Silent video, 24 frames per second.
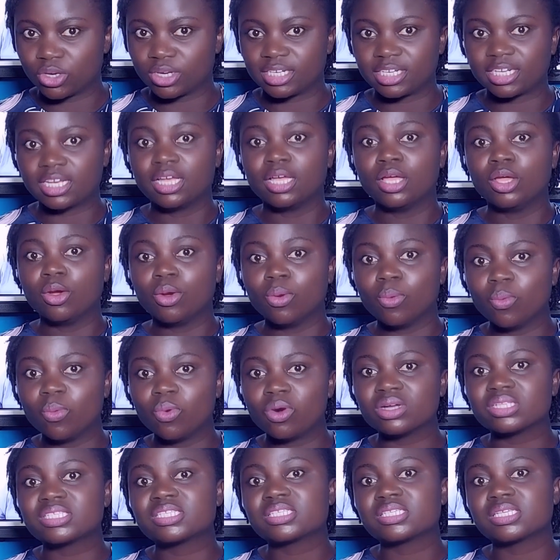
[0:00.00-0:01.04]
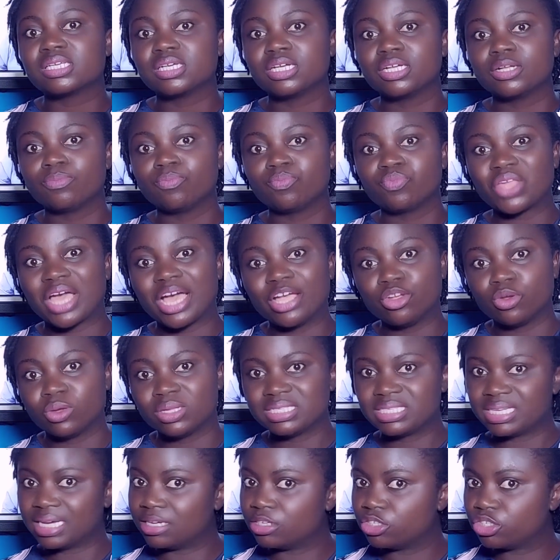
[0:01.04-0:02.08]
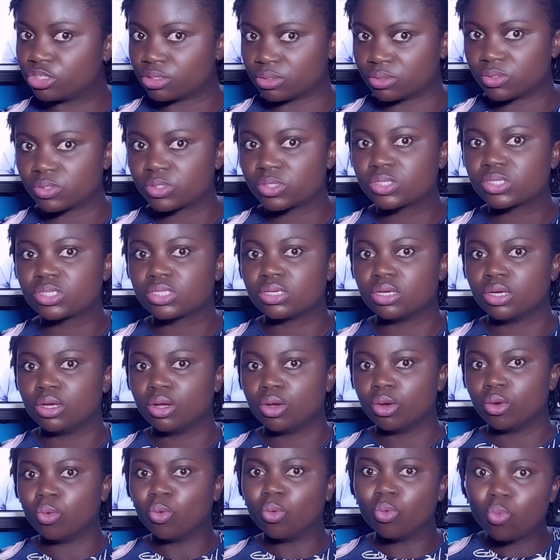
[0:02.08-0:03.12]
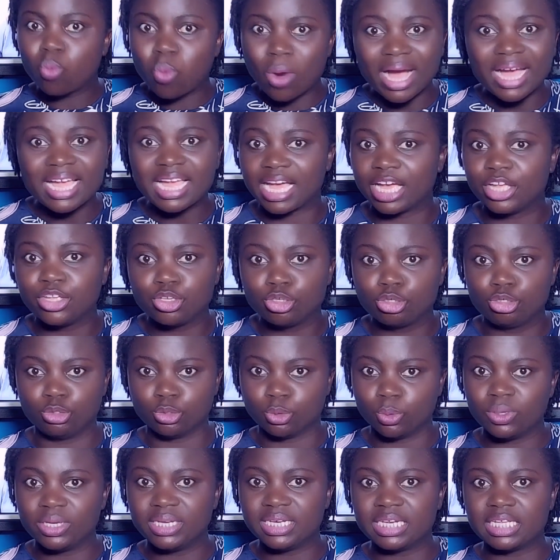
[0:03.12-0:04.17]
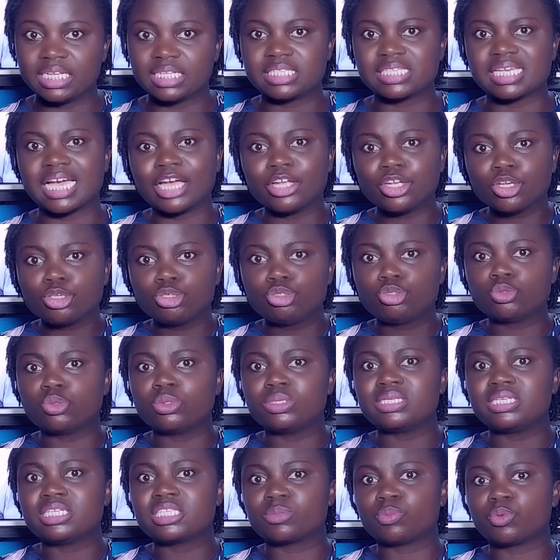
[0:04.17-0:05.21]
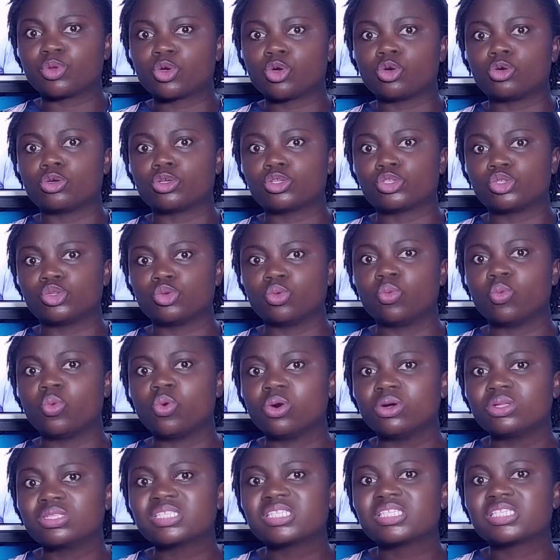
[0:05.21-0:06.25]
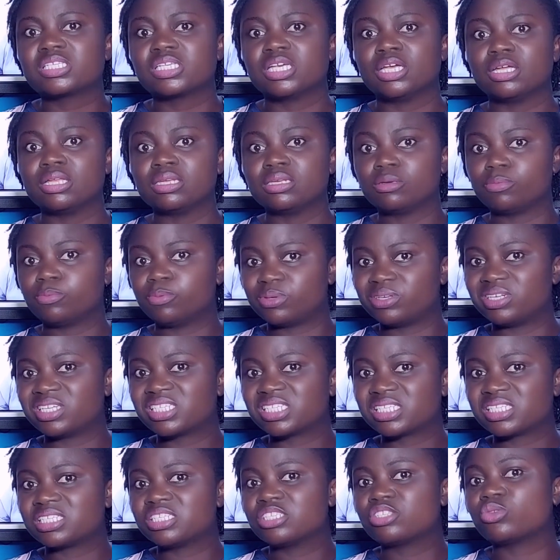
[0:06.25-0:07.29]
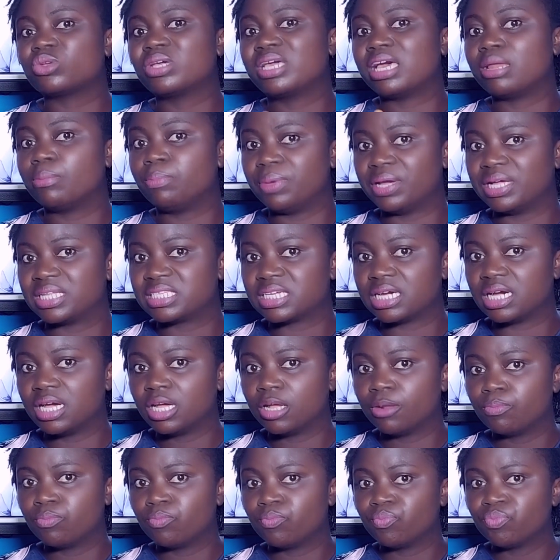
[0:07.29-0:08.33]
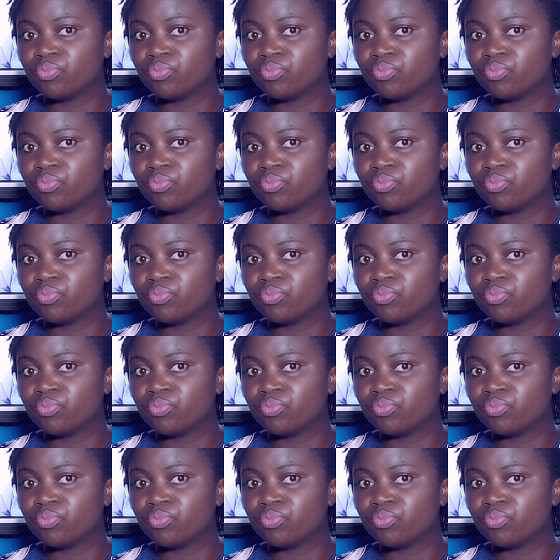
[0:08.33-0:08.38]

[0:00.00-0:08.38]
word. What are your intentions? Why are you doing it? Are you doing it because you want the person to get better?